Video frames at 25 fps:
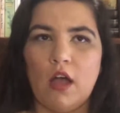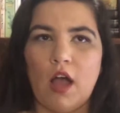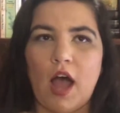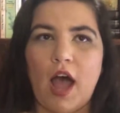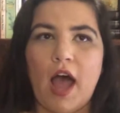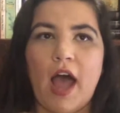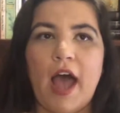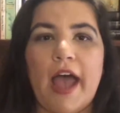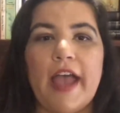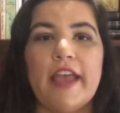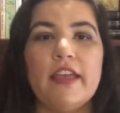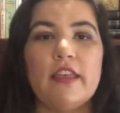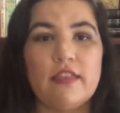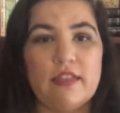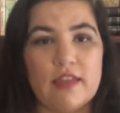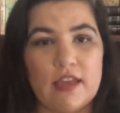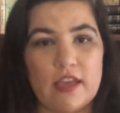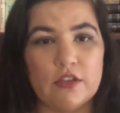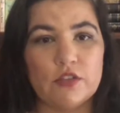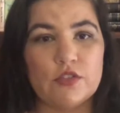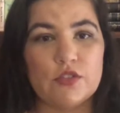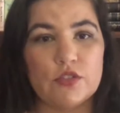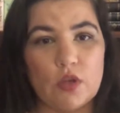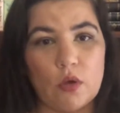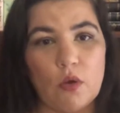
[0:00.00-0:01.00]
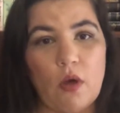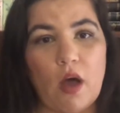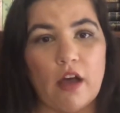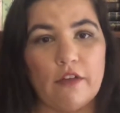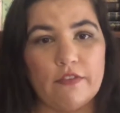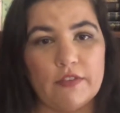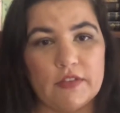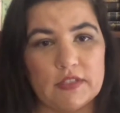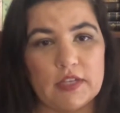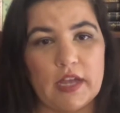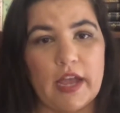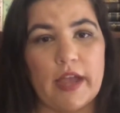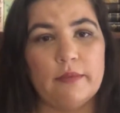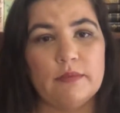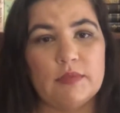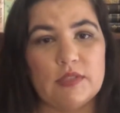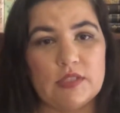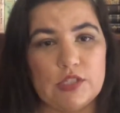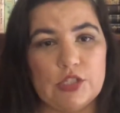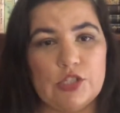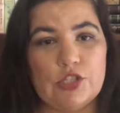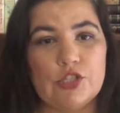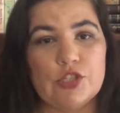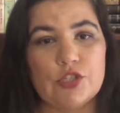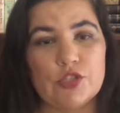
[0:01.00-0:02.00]
I think so oftentimes
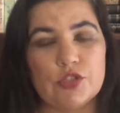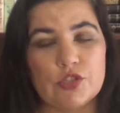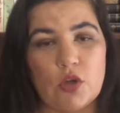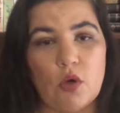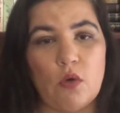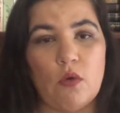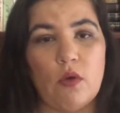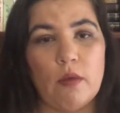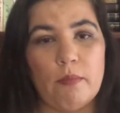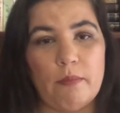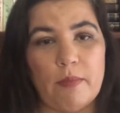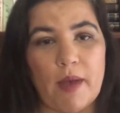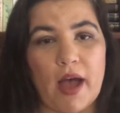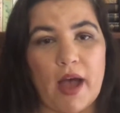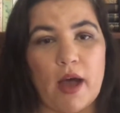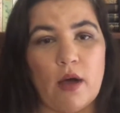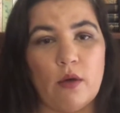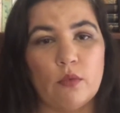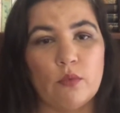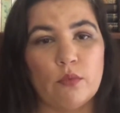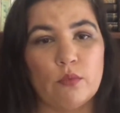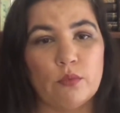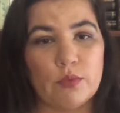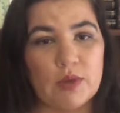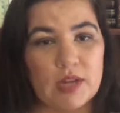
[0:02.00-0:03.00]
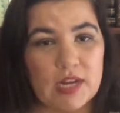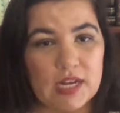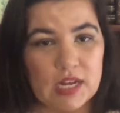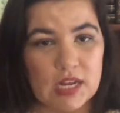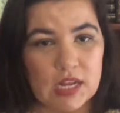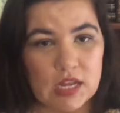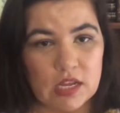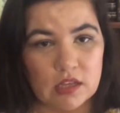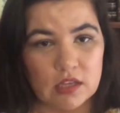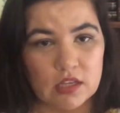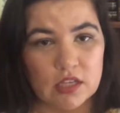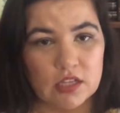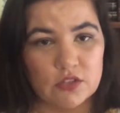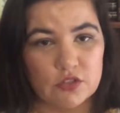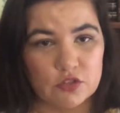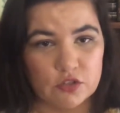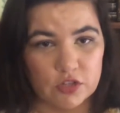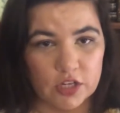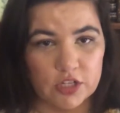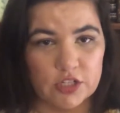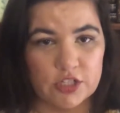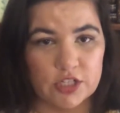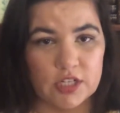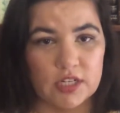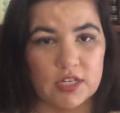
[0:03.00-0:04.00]
teachers go about reading
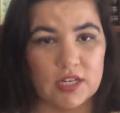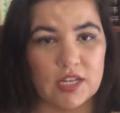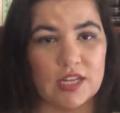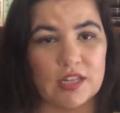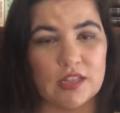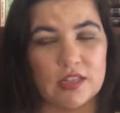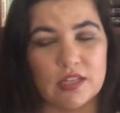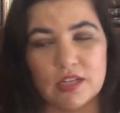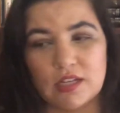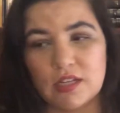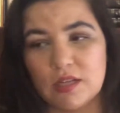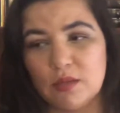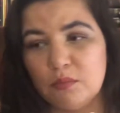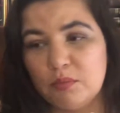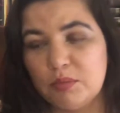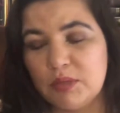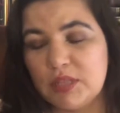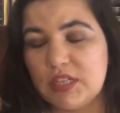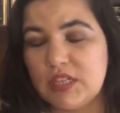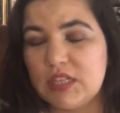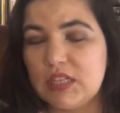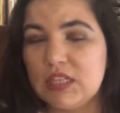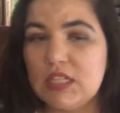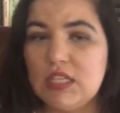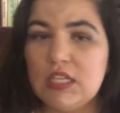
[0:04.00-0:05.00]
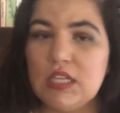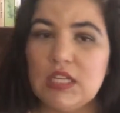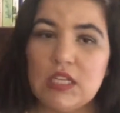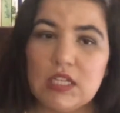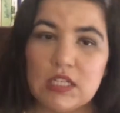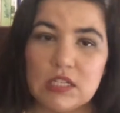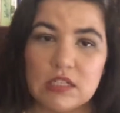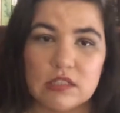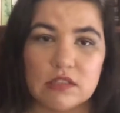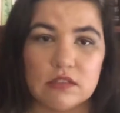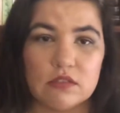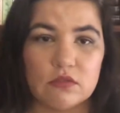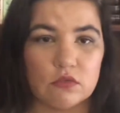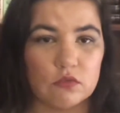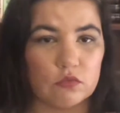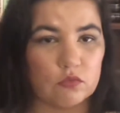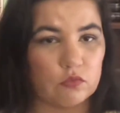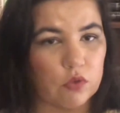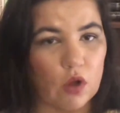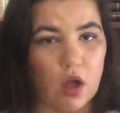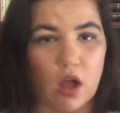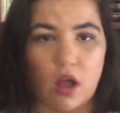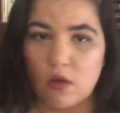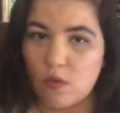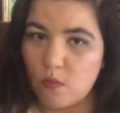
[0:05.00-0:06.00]
instruction in the complete
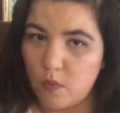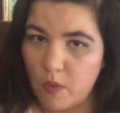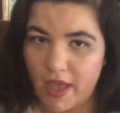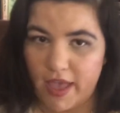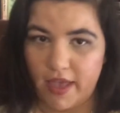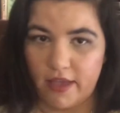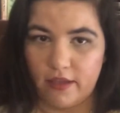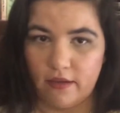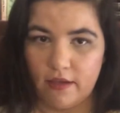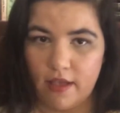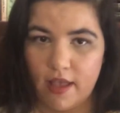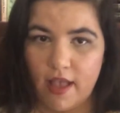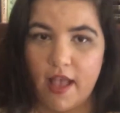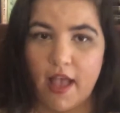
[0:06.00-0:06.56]
wrong way.